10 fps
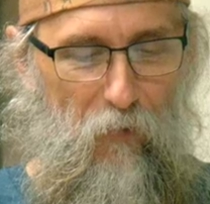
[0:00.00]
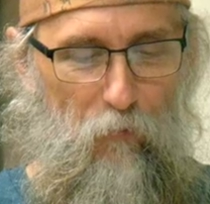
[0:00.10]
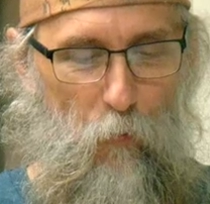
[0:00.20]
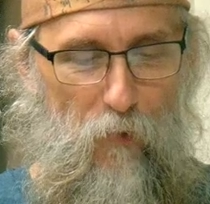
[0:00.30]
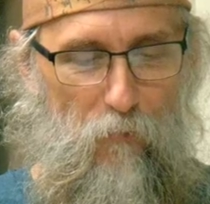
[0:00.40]

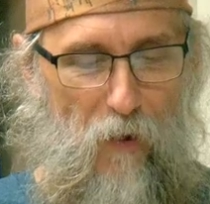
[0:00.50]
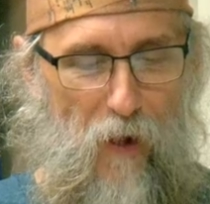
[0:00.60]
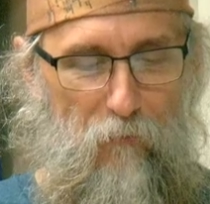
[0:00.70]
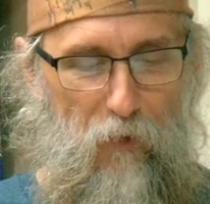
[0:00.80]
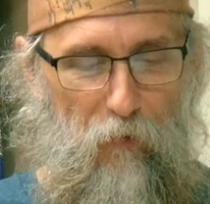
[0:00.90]
Verse
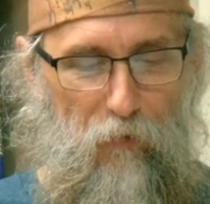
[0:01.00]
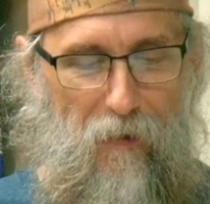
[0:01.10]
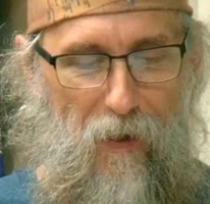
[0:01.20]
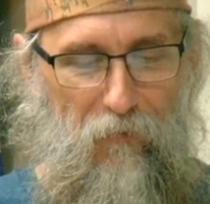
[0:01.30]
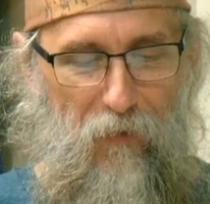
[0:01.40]
105, use it
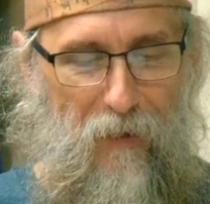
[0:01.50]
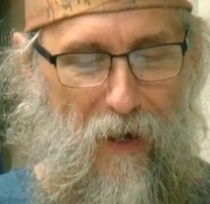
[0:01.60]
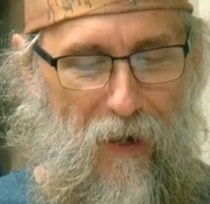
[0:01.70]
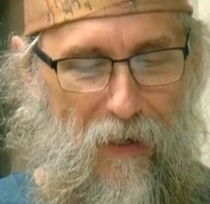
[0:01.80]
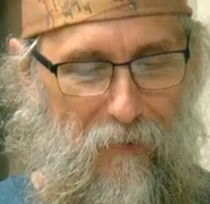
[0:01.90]
as a
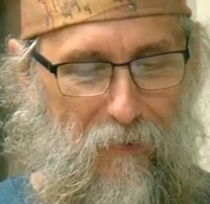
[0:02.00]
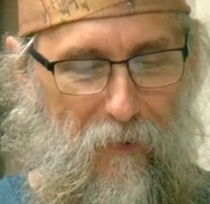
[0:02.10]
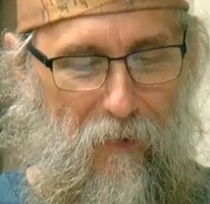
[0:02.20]
guide.